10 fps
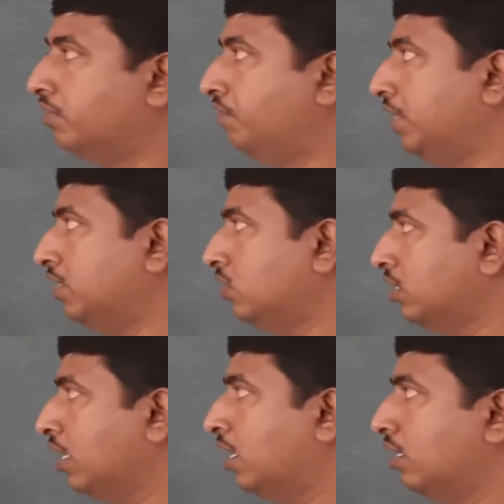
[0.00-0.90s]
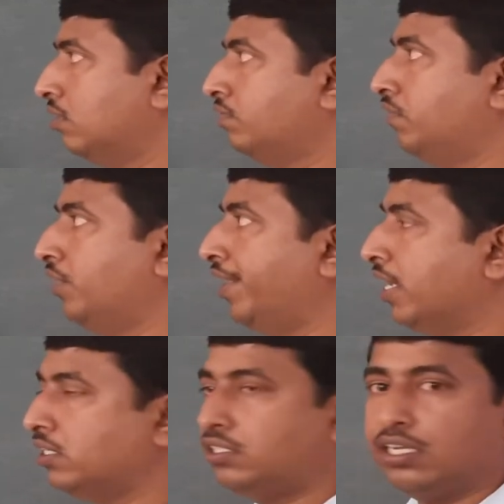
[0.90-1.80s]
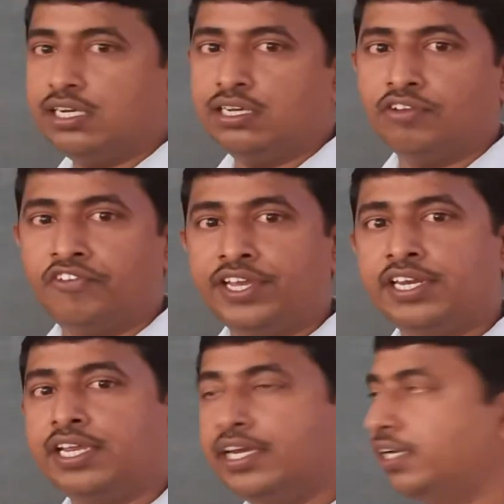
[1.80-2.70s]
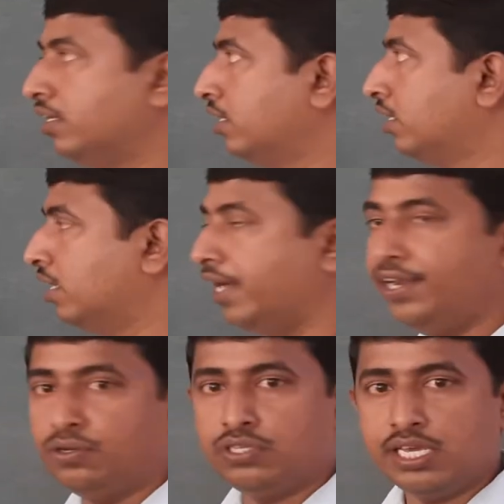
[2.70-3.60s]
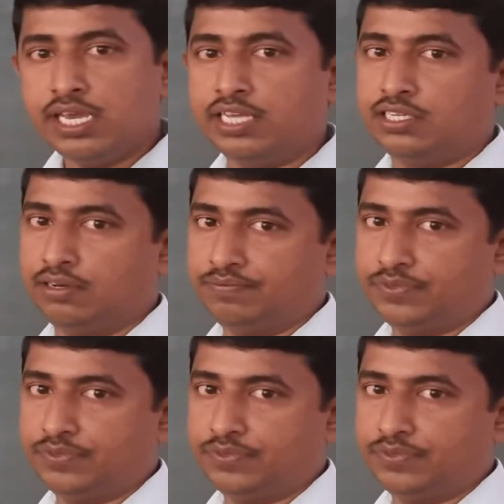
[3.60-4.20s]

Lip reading: We know that for reduction we need reducing agent.